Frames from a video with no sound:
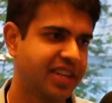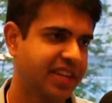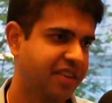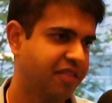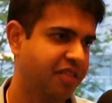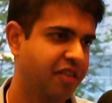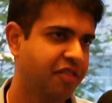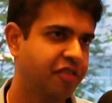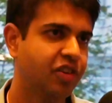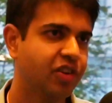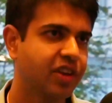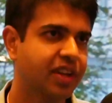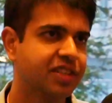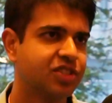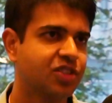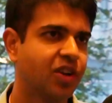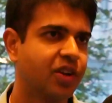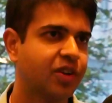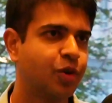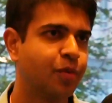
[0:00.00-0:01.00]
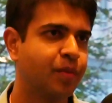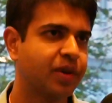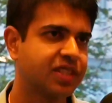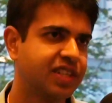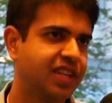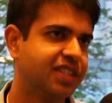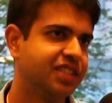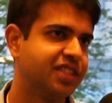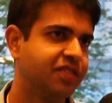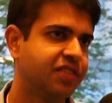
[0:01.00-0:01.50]
like if you can install a Chrome
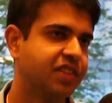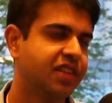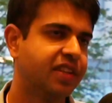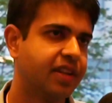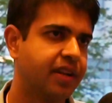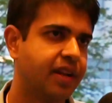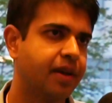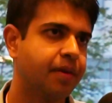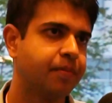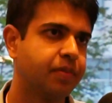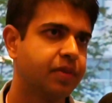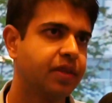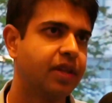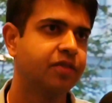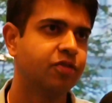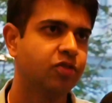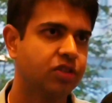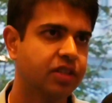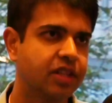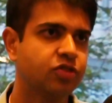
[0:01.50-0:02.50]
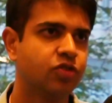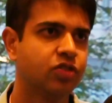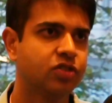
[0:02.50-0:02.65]
extension within the app, that's one